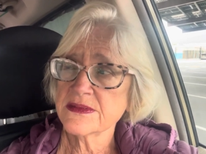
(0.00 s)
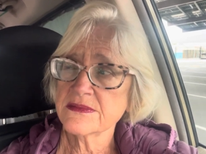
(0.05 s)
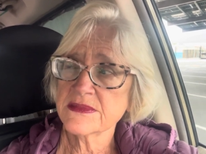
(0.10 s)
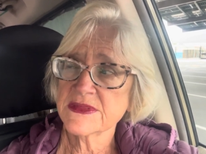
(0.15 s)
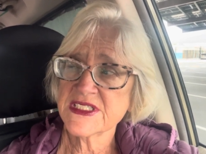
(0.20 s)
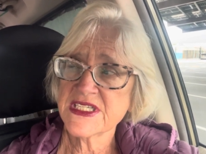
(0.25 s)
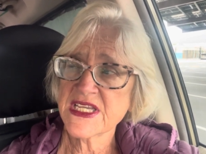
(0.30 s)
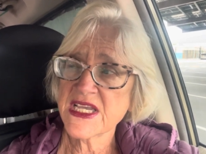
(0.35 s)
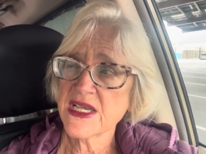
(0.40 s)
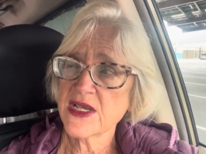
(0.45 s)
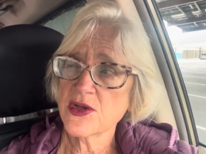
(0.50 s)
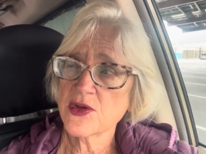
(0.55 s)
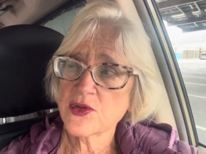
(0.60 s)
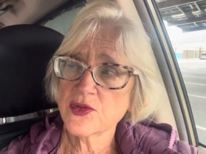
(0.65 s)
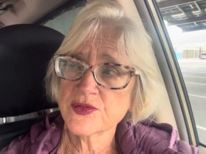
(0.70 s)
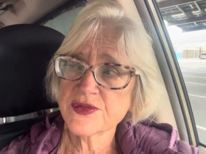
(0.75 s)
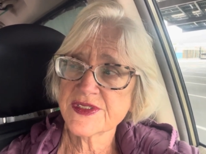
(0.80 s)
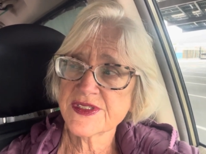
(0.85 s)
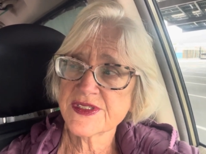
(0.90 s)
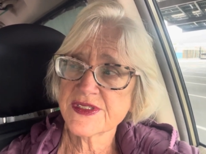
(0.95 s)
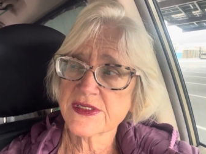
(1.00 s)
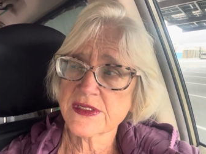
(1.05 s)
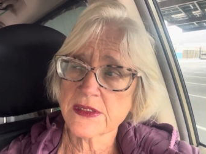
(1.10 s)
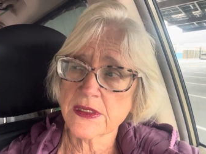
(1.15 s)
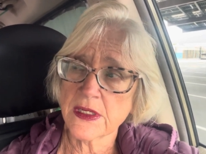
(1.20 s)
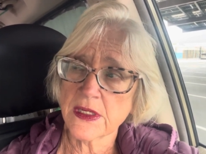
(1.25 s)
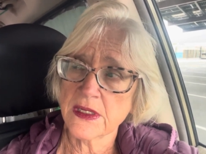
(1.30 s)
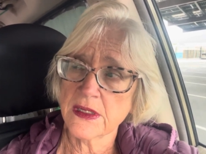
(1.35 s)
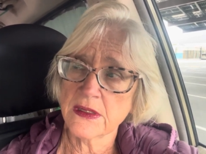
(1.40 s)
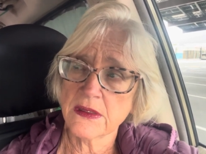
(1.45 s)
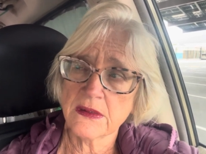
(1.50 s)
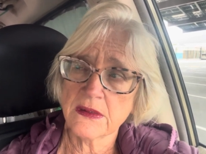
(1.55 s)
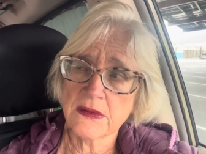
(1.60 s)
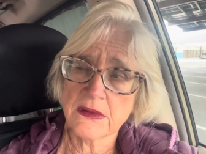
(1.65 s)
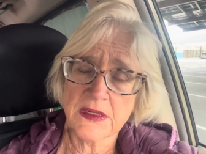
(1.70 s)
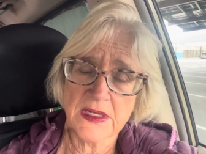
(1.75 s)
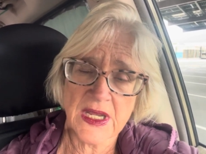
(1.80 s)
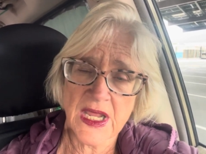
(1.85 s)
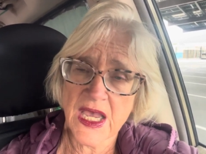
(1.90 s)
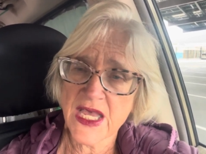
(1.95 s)
towns, and
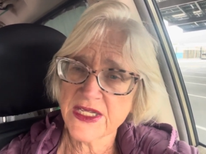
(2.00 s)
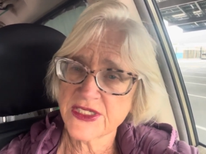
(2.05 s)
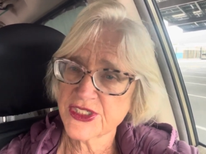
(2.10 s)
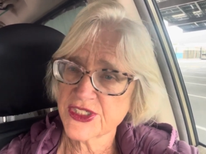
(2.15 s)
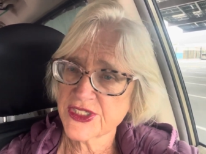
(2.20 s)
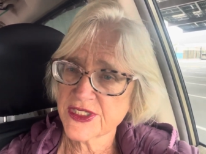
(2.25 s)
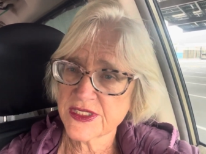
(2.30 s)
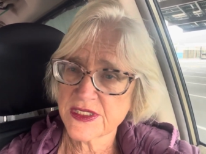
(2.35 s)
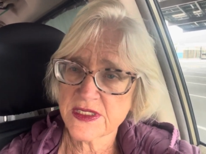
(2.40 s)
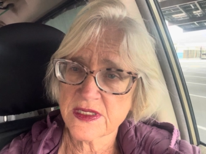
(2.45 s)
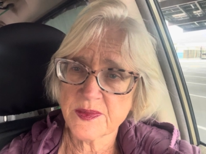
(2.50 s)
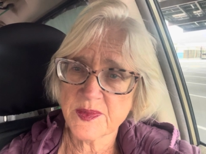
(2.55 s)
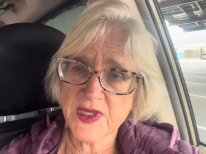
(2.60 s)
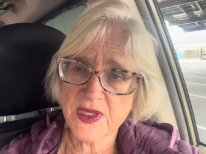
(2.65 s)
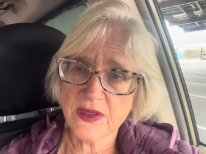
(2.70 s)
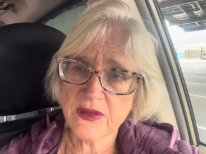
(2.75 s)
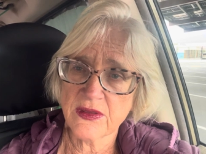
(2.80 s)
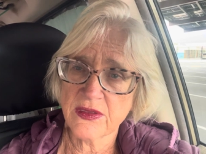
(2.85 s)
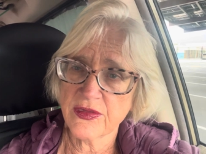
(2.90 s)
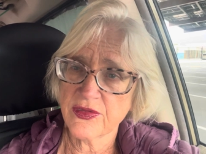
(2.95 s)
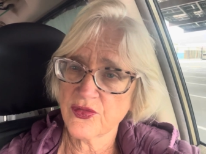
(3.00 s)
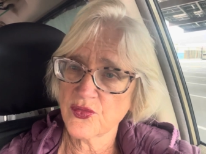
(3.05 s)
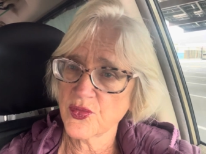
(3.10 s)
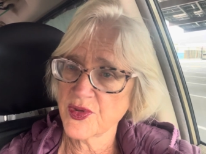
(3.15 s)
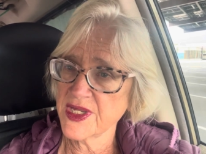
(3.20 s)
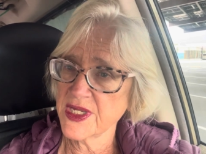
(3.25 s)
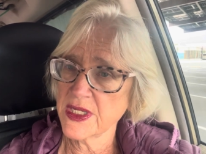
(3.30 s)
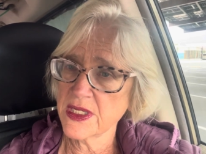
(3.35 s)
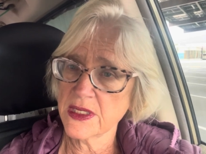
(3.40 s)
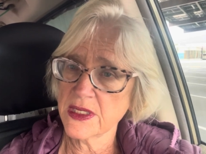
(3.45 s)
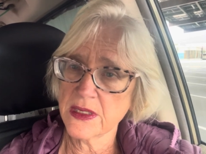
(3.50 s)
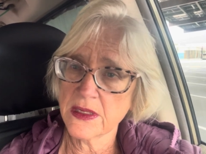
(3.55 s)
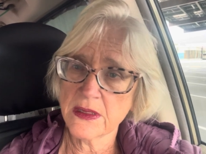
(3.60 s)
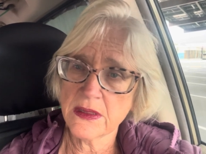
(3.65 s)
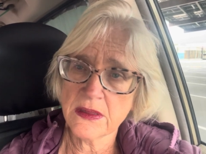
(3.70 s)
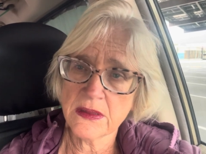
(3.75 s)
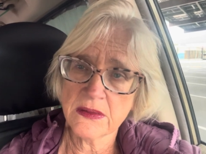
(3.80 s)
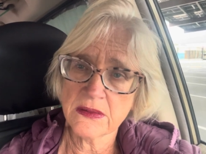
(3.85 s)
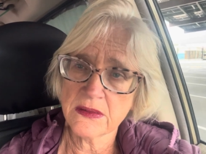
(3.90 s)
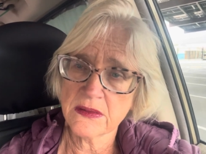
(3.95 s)
not just the big
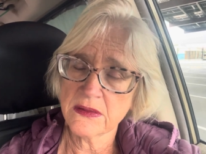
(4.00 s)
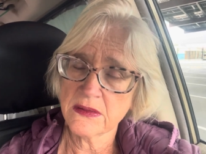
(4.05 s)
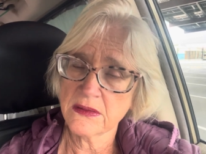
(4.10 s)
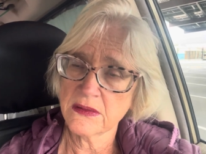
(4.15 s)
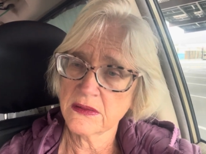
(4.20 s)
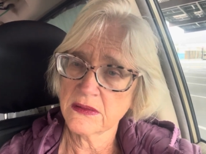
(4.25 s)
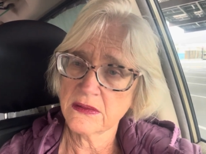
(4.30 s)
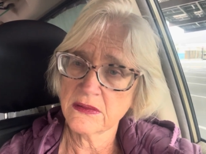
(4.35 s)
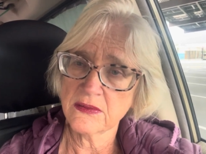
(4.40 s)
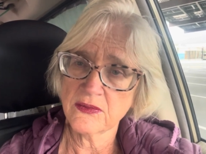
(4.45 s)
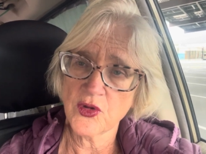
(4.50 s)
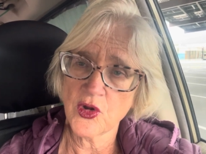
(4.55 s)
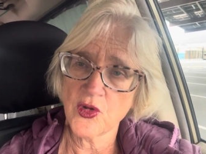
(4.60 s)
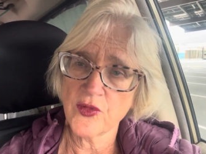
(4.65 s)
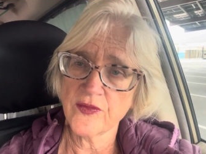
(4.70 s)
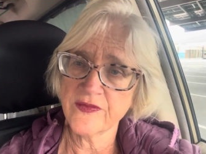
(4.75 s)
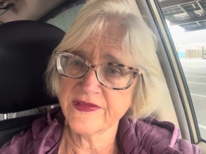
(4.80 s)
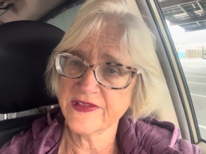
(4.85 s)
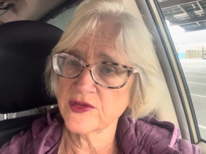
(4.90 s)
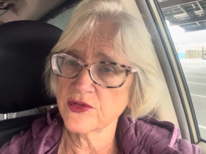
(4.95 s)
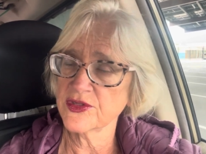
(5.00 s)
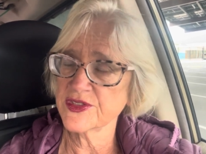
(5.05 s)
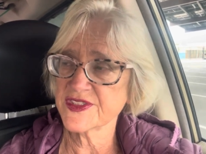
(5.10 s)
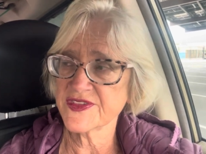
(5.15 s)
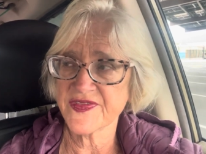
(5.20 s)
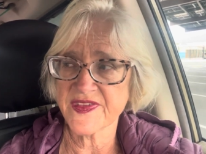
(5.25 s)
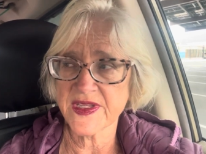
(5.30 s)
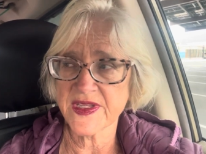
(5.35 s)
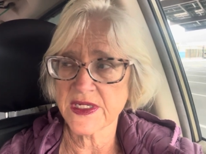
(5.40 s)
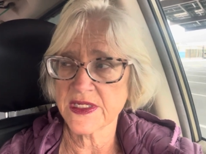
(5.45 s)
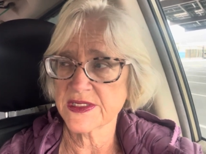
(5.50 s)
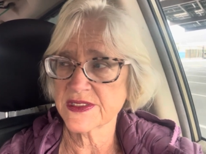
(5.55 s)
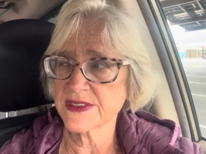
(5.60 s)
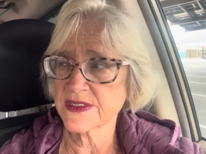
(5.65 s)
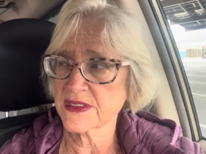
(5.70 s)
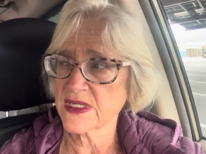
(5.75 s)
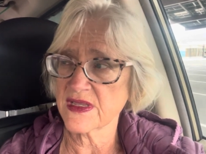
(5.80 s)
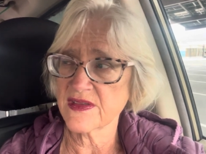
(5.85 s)
three, Rome, Florence, Venice.